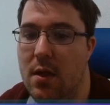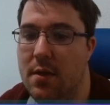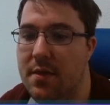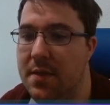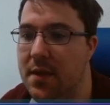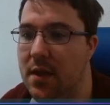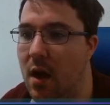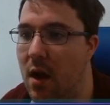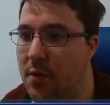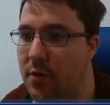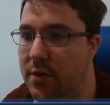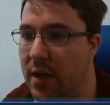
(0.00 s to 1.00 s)
Then the
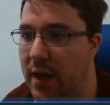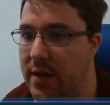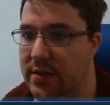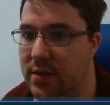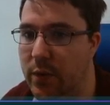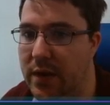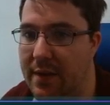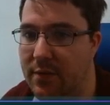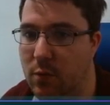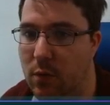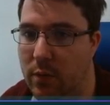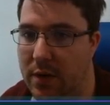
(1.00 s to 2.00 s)
other case that we'd have to
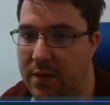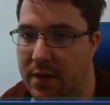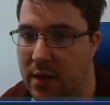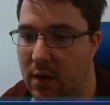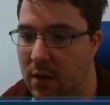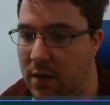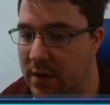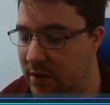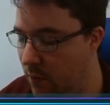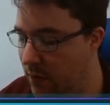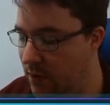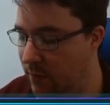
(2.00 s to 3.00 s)
work with here is
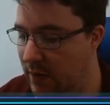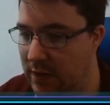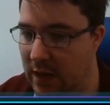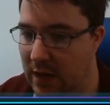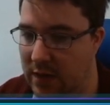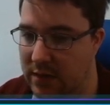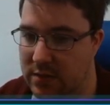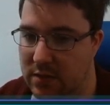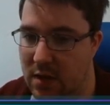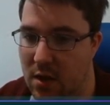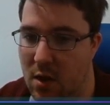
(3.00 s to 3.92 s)
going to be the case